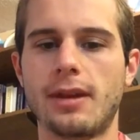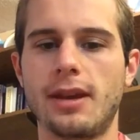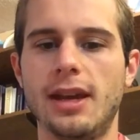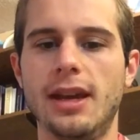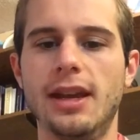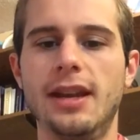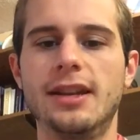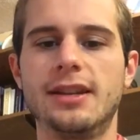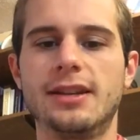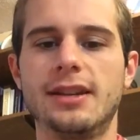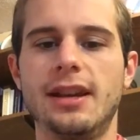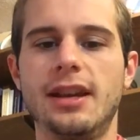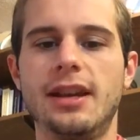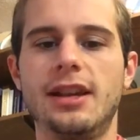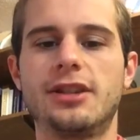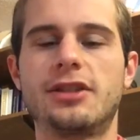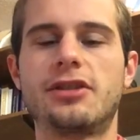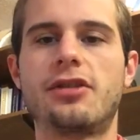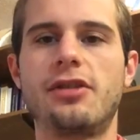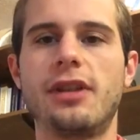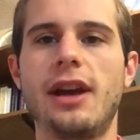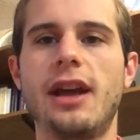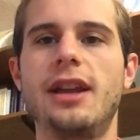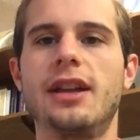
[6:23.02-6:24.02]
it is, it is
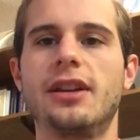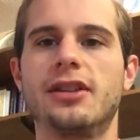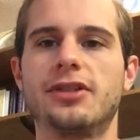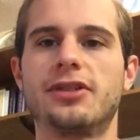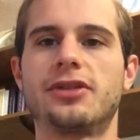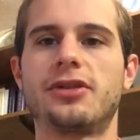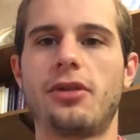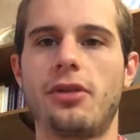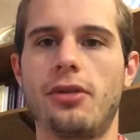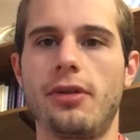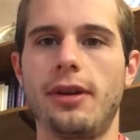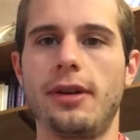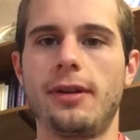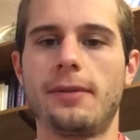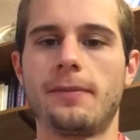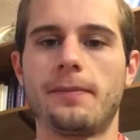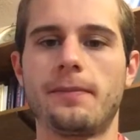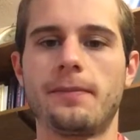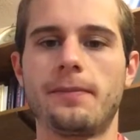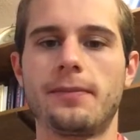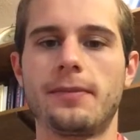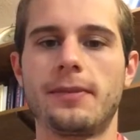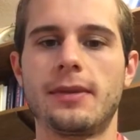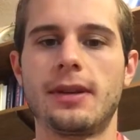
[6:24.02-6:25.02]
creating a story.
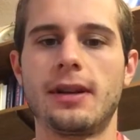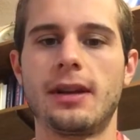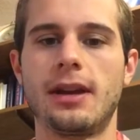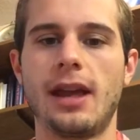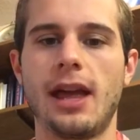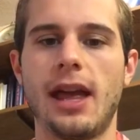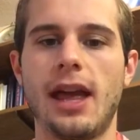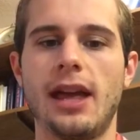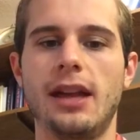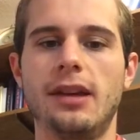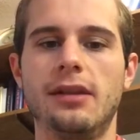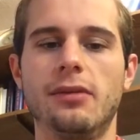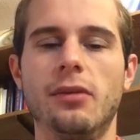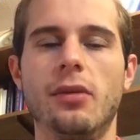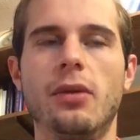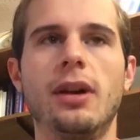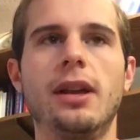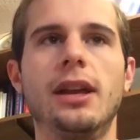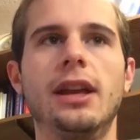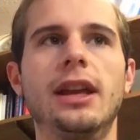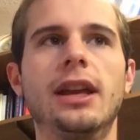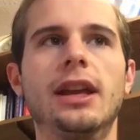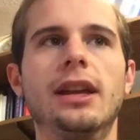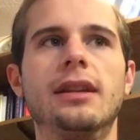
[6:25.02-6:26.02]
And
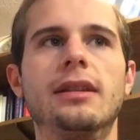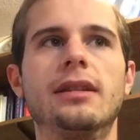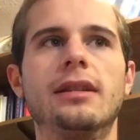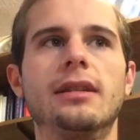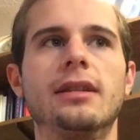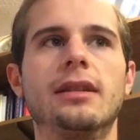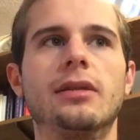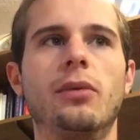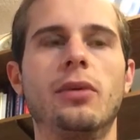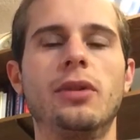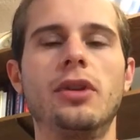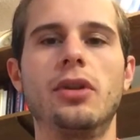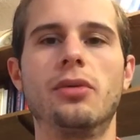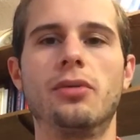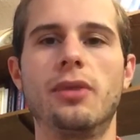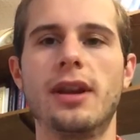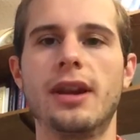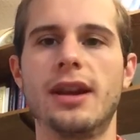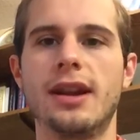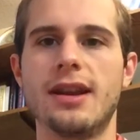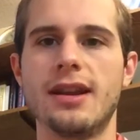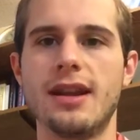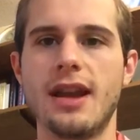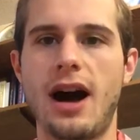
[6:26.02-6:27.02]
in when you
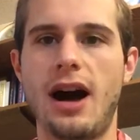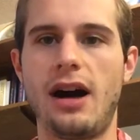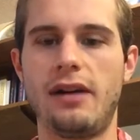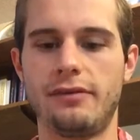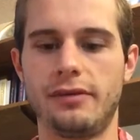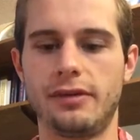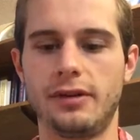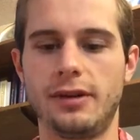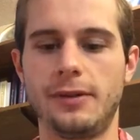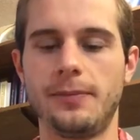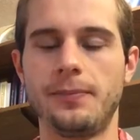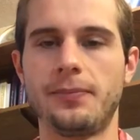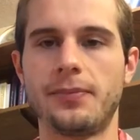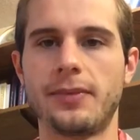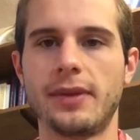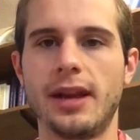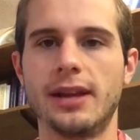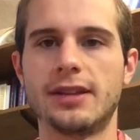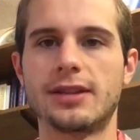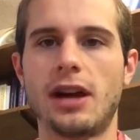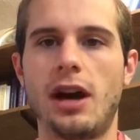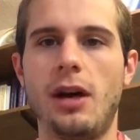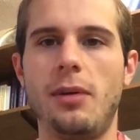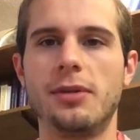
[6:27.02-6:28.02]
read a novel,
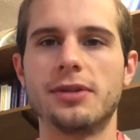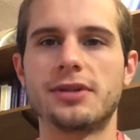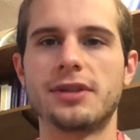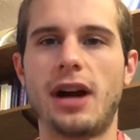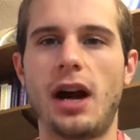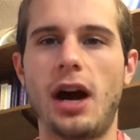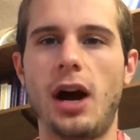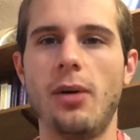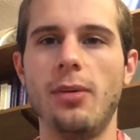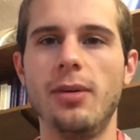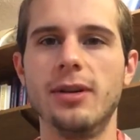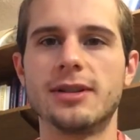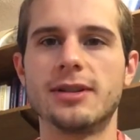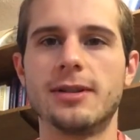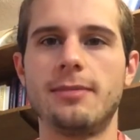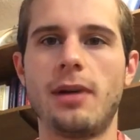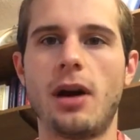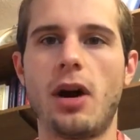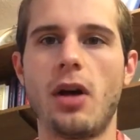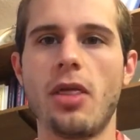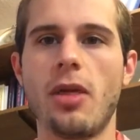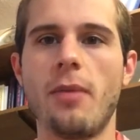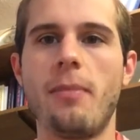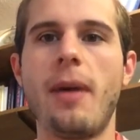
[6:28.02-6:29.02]
it's almost always
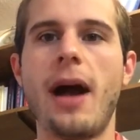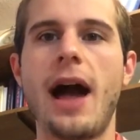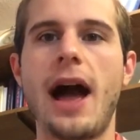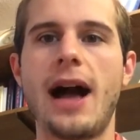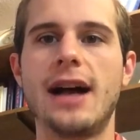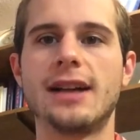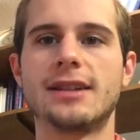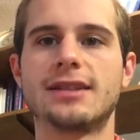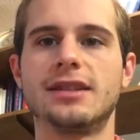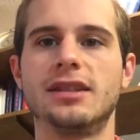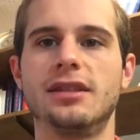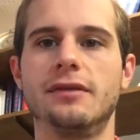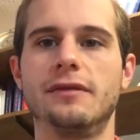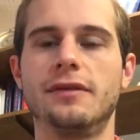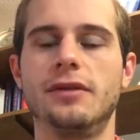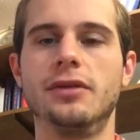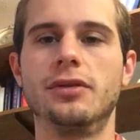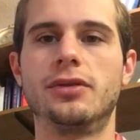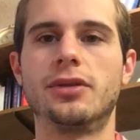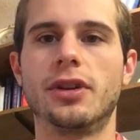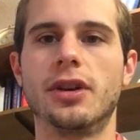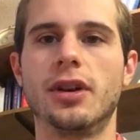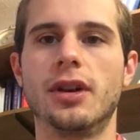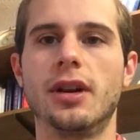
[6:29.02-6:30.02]
about the past and the
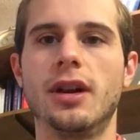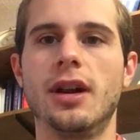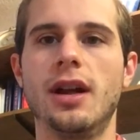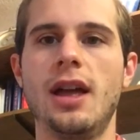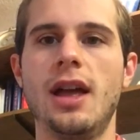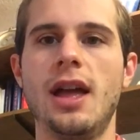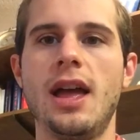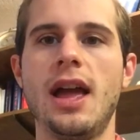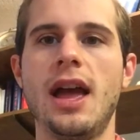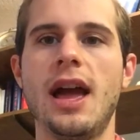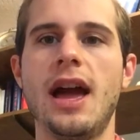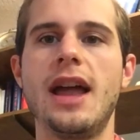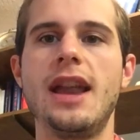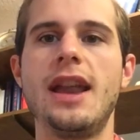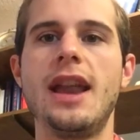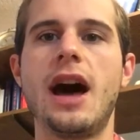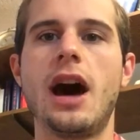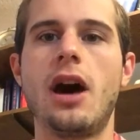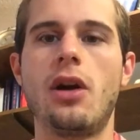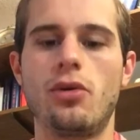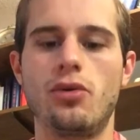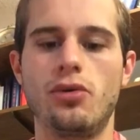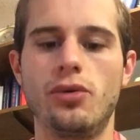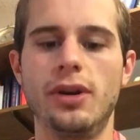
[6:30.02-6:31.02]
future and
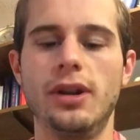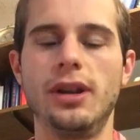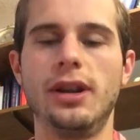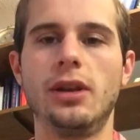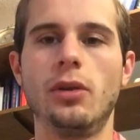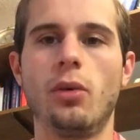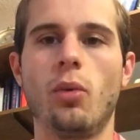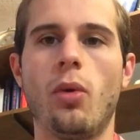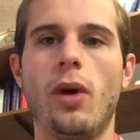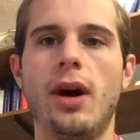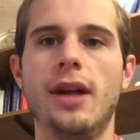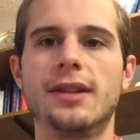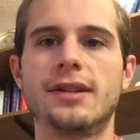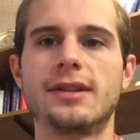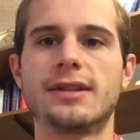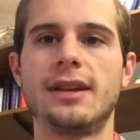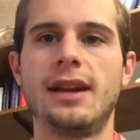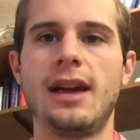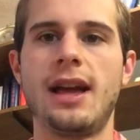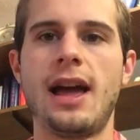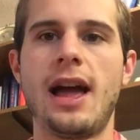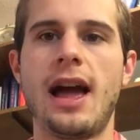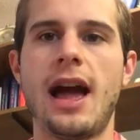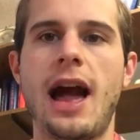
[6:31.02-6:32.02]
not really what's
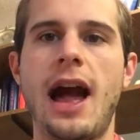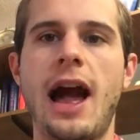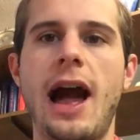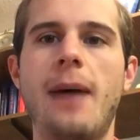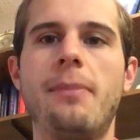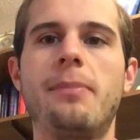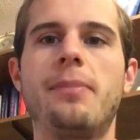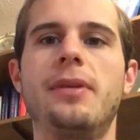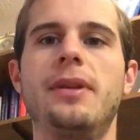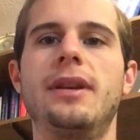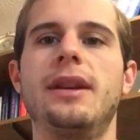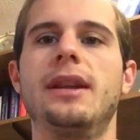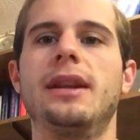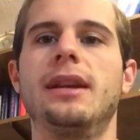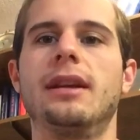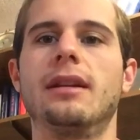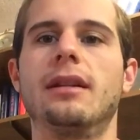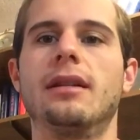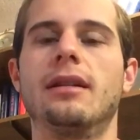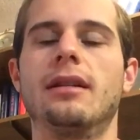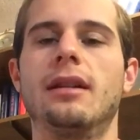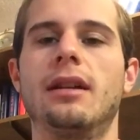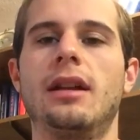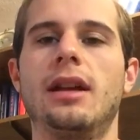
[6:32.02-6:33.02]

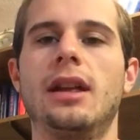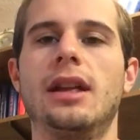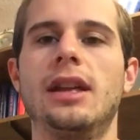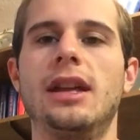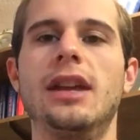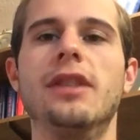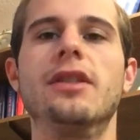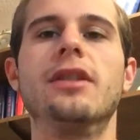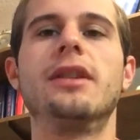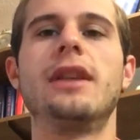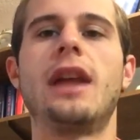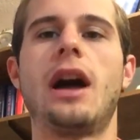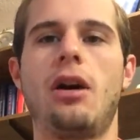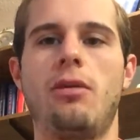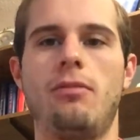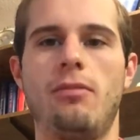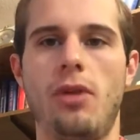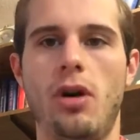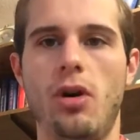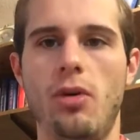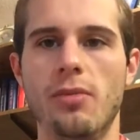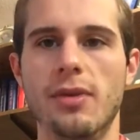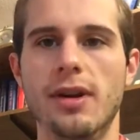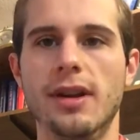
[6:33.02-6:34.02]
happening in the now
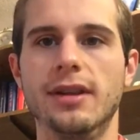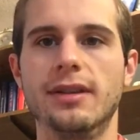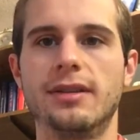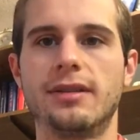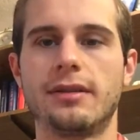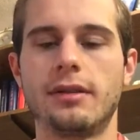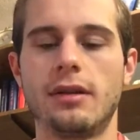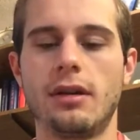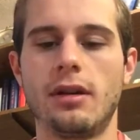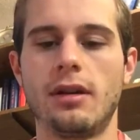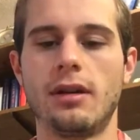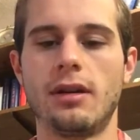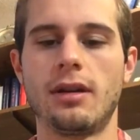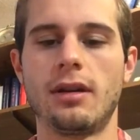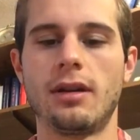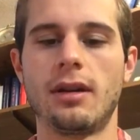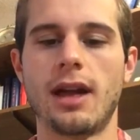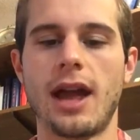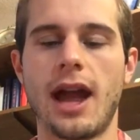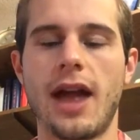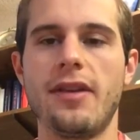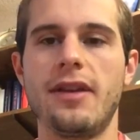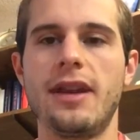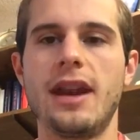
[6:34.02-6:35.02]
moment
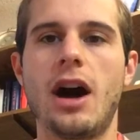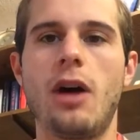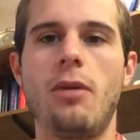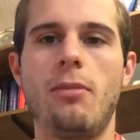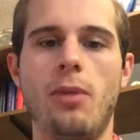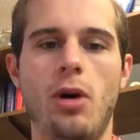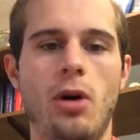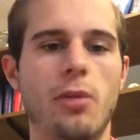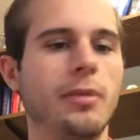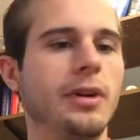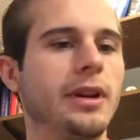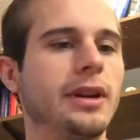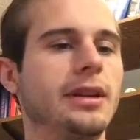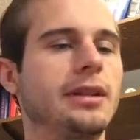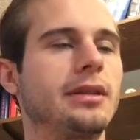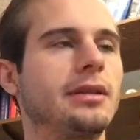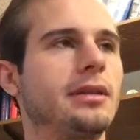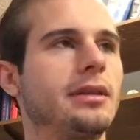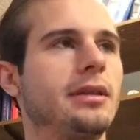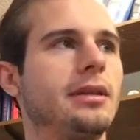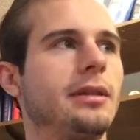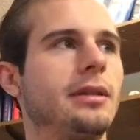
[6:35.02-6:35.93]
and the now moment